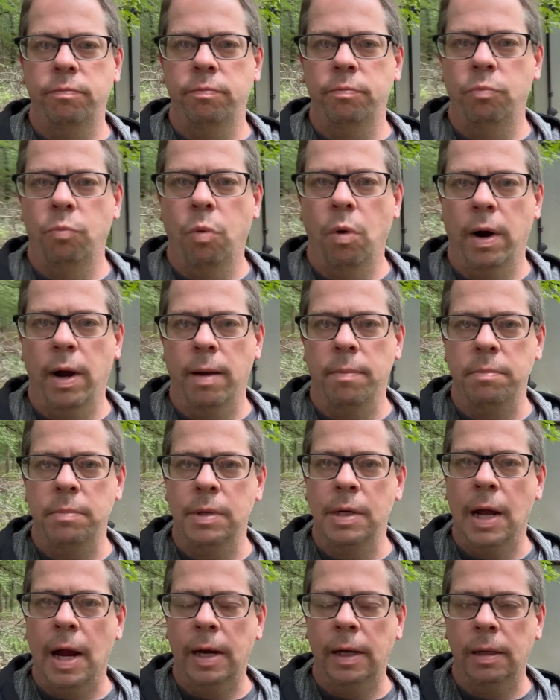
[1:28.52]
what I'm
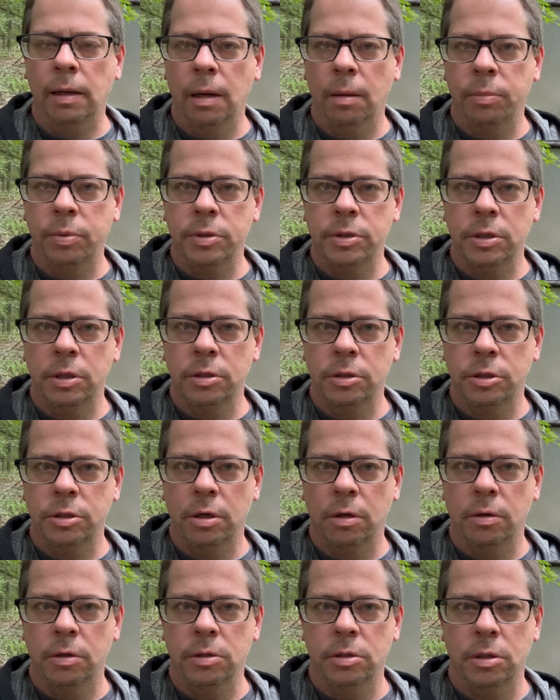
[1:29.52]
99%
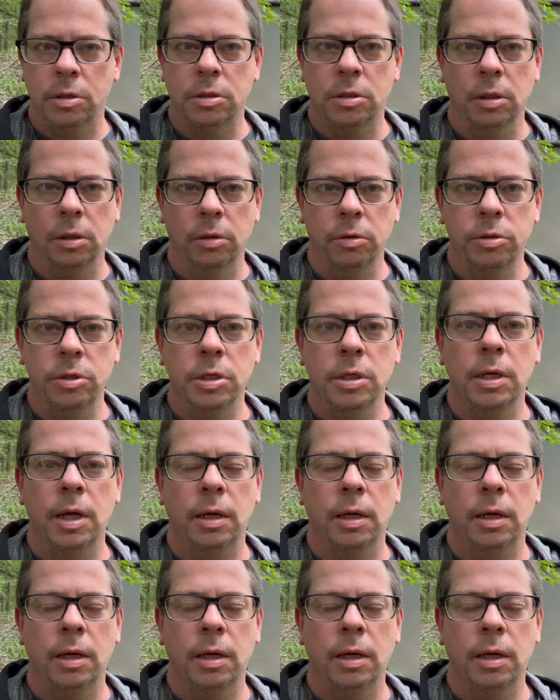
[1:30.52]
sure is the solution,